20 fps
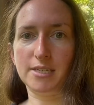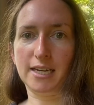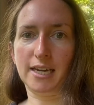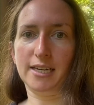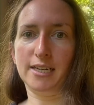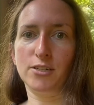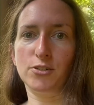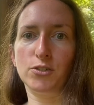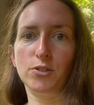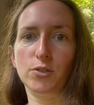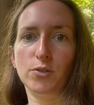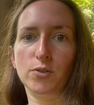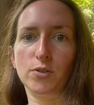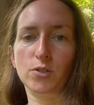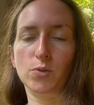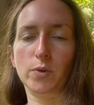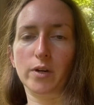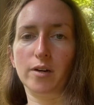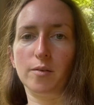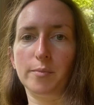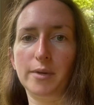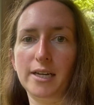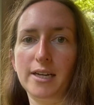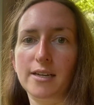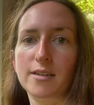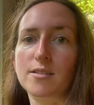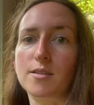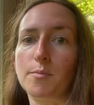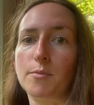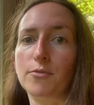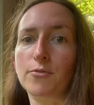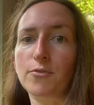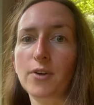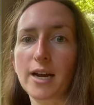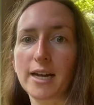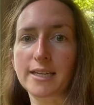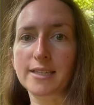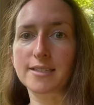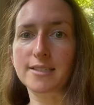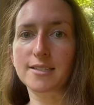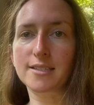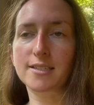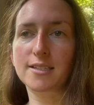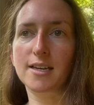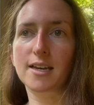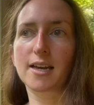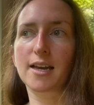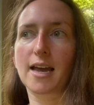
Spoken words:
get into because we were meeting some friends